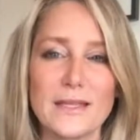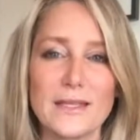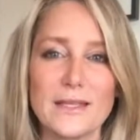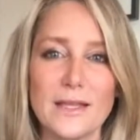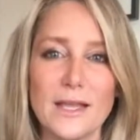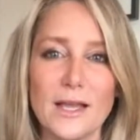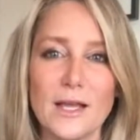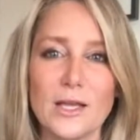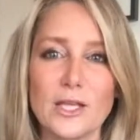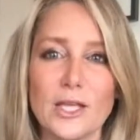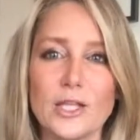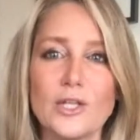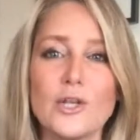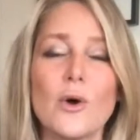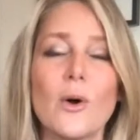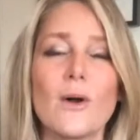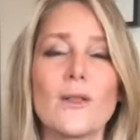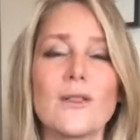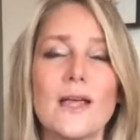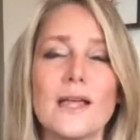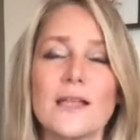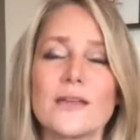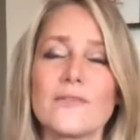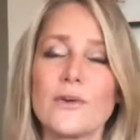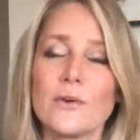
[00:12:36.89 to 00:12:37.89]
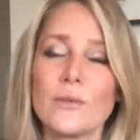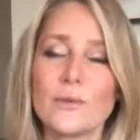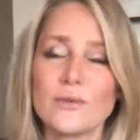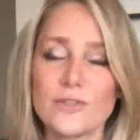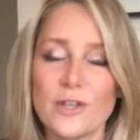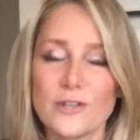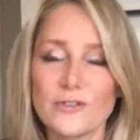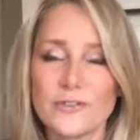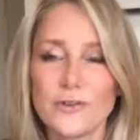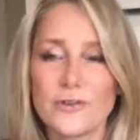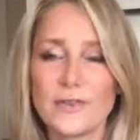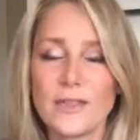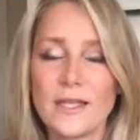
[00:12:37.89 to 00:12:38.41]
a lot of it was
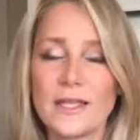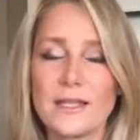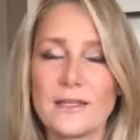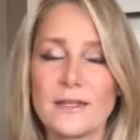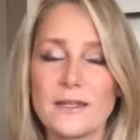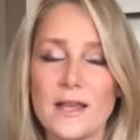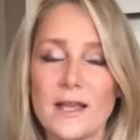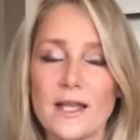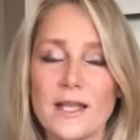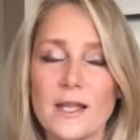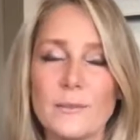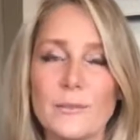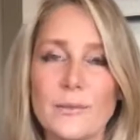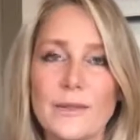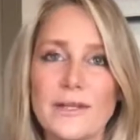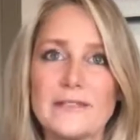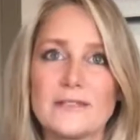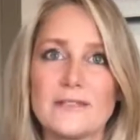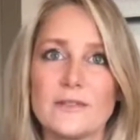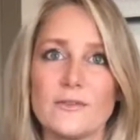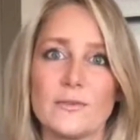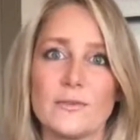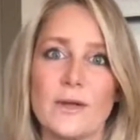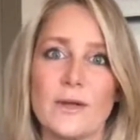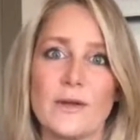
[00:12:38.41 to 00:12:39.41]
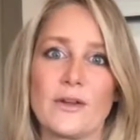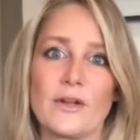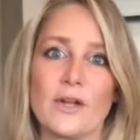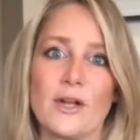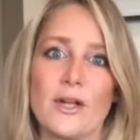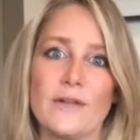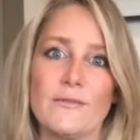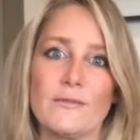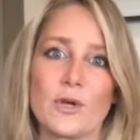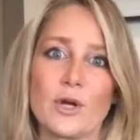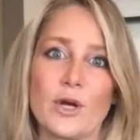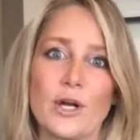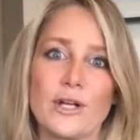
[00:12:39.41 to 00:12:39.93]
also then complaints
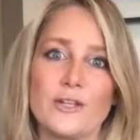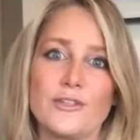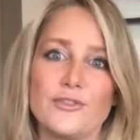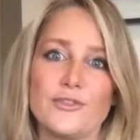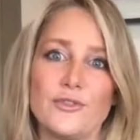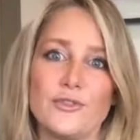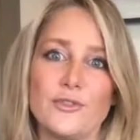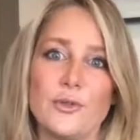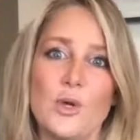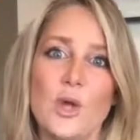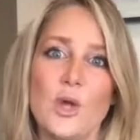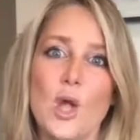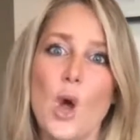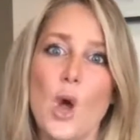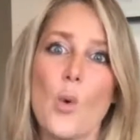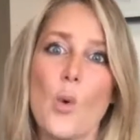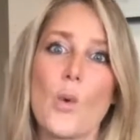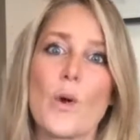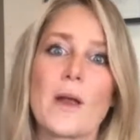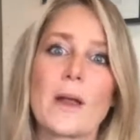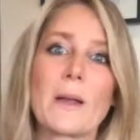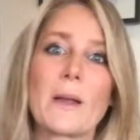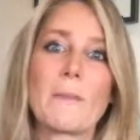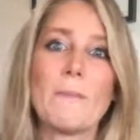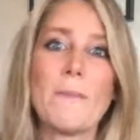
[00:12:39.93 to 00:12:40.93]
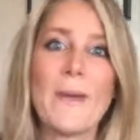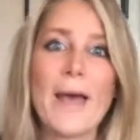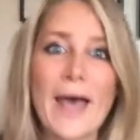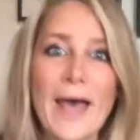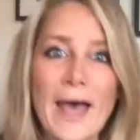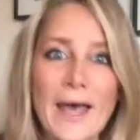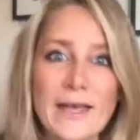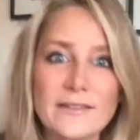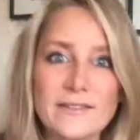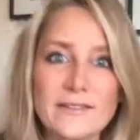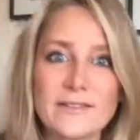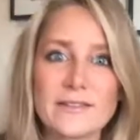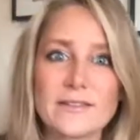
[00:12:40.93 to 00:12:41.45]
in regards to wearing
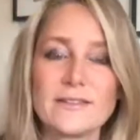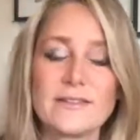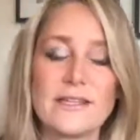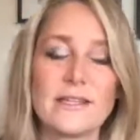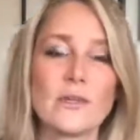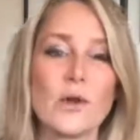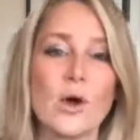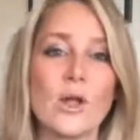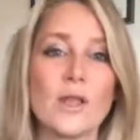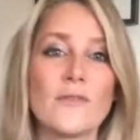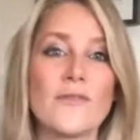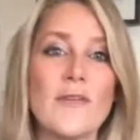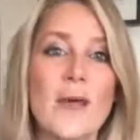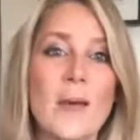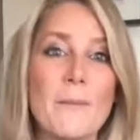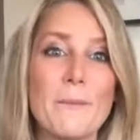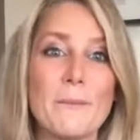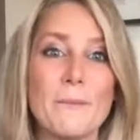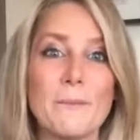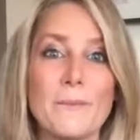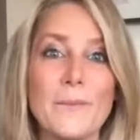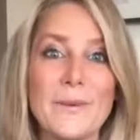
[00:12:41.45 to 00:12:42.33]
masks and all of that.